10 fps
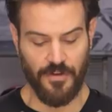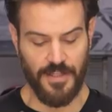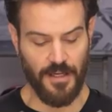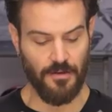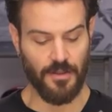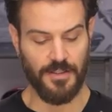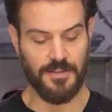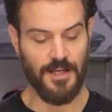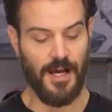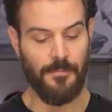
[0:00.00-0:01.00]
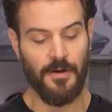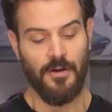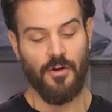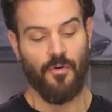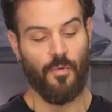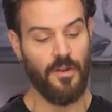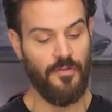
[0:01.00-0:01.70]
we take a look at the top, one of